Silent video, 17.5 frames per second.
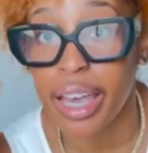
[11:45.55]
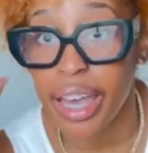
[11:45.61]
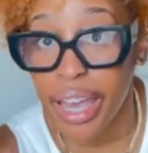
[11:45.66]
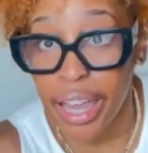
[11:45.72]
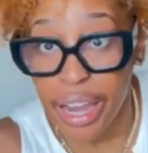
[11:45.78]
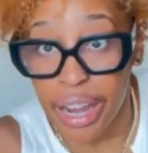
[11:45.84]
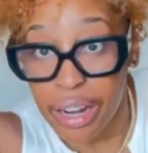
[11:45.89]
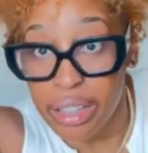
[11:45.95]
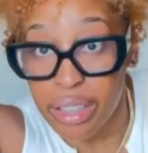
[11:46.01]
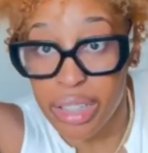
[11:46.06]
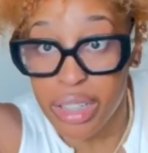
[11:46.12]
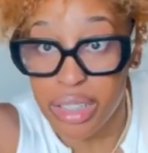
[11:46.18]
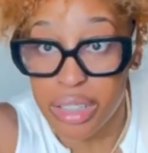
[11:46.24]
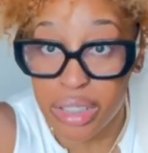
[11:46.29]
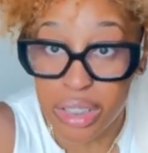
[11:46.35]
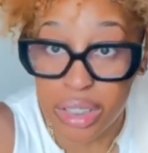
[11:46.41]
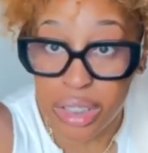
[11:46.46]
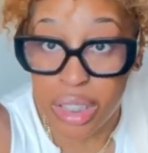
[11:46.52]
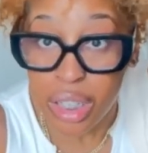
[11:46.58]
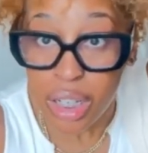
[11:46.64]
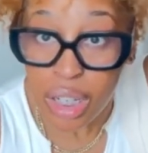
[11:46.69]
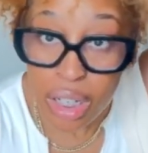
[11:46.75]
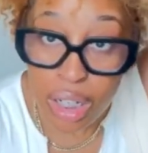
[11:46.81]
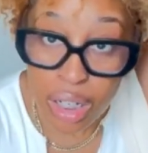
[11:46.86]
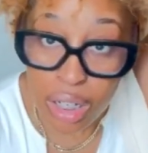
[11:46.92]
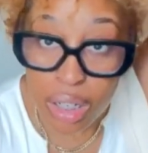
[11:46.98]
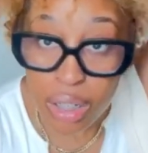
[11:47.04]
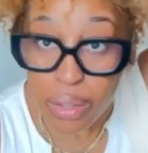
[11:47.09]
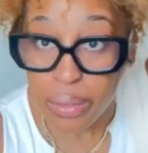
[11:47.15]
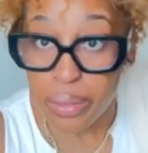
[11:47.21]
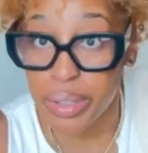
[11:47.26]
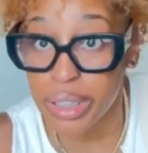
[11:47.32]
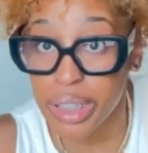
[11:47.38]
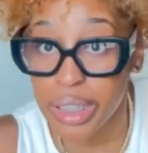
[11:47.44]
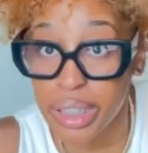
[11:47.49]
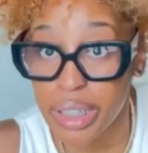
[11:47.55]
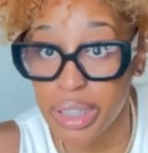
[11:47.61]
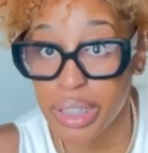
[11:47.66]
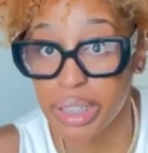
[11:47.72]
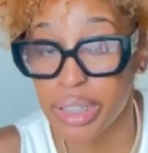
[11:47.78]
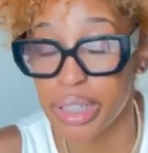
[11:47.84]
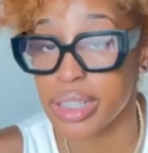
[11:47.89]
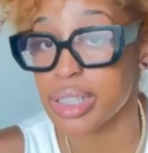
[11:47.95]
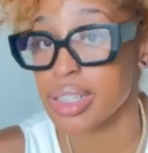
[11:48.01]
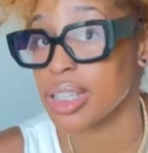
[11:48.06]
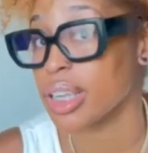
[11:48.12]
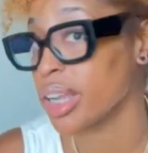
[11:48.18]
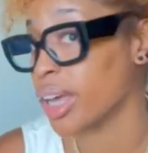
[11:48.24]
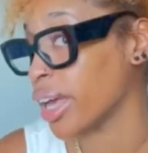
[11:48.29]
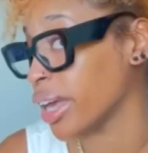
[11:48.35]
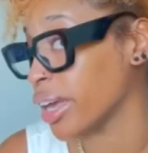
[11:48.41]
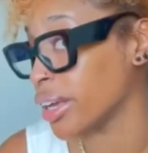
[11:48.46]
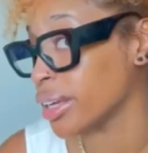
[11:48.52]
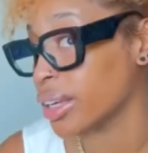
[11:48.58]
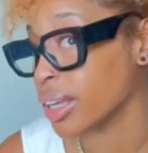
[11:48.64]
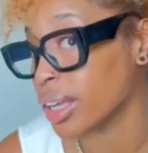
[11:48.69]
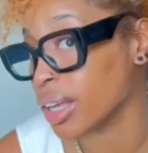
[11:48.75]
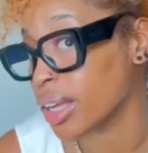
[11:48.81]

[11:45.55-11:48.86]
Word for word: hair looks really good today.